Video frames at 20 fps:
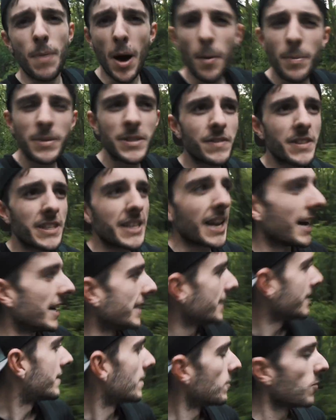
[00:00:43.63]
purpose of
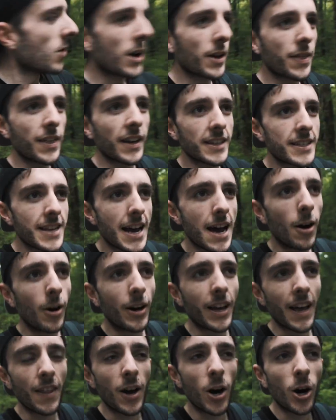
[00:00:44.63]
today is to work things
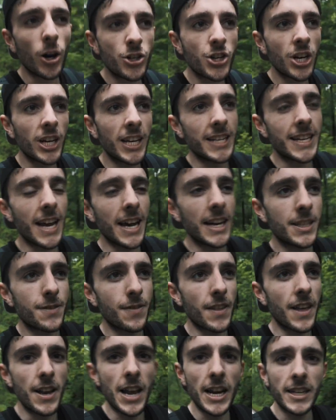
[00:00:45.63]
out, get the HotChillee dates
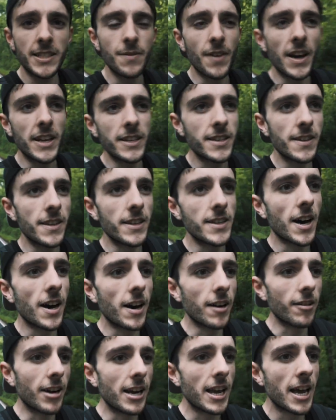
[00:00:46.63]
for their next events in the
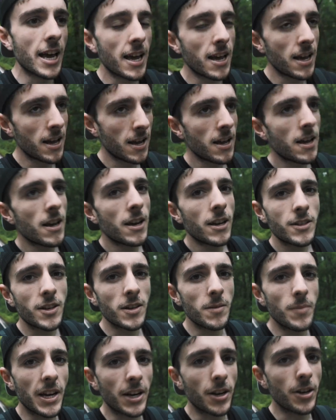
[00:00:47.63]
diary. It's
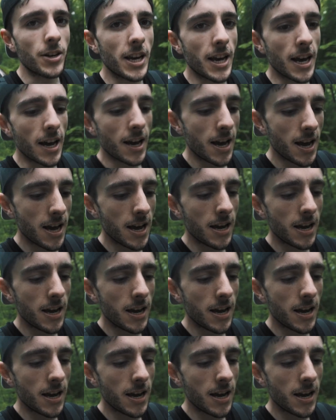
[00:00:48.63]
gonna be a good year.